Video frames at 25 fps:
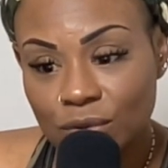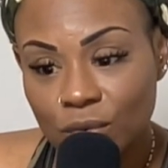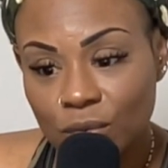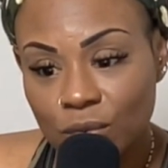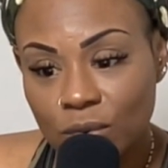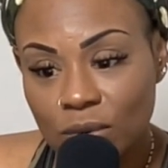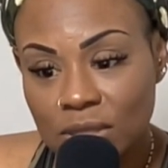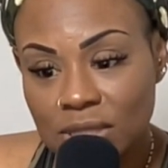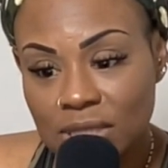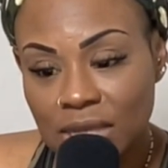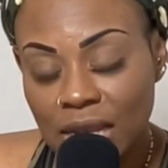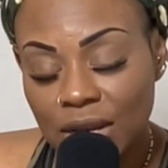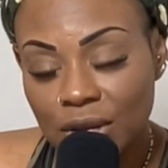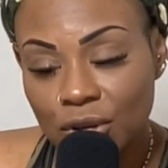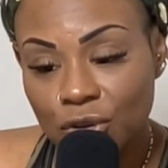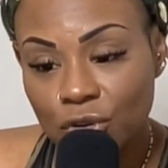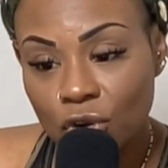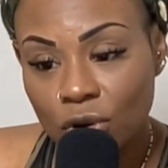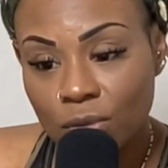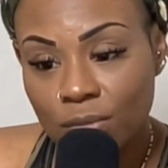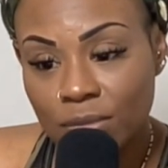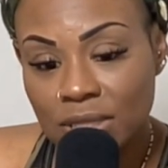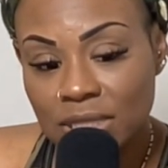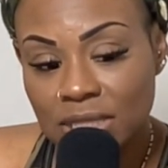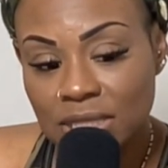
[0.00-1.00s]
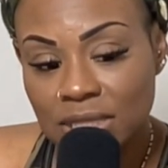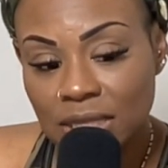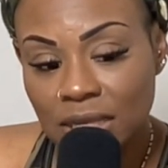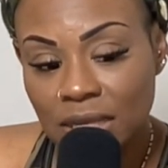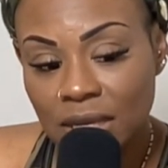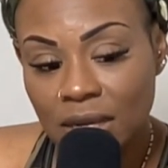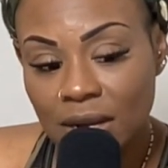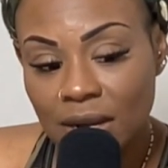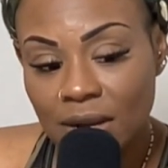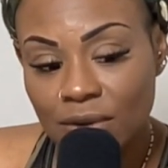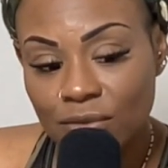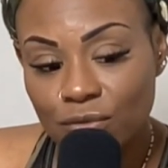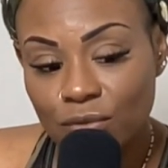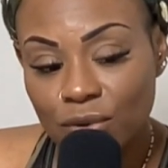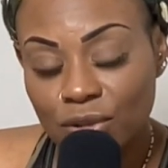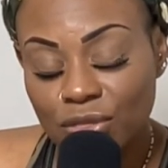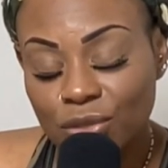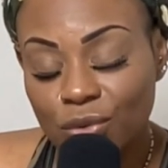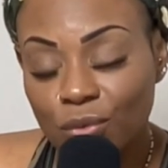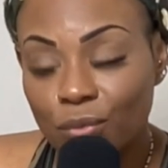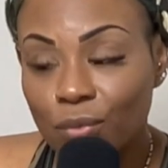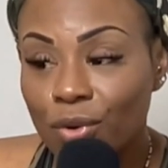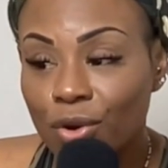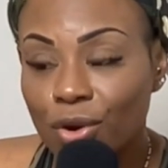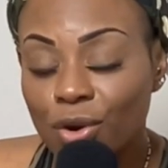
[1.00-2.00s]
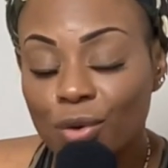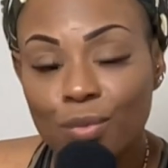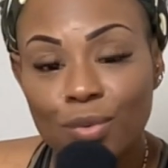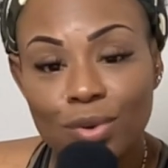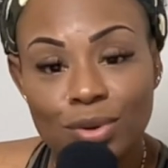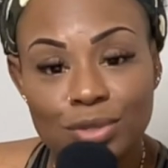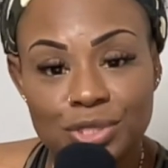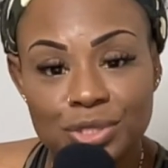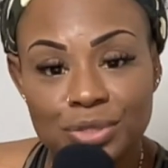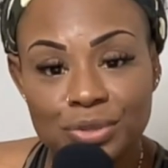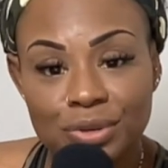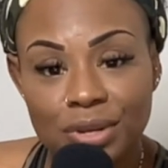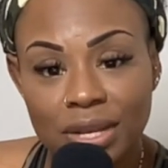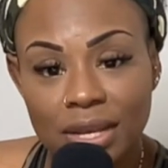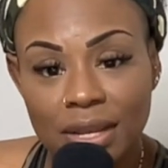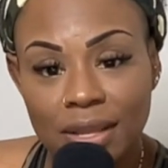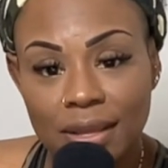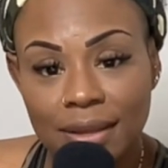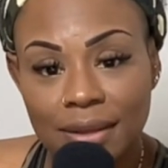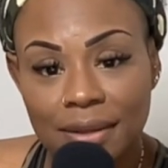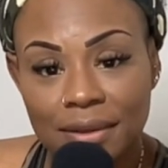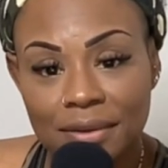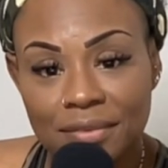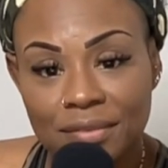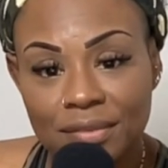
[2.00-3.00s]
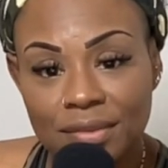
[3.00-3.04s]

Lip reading: was a normacy of what the world wants you to live.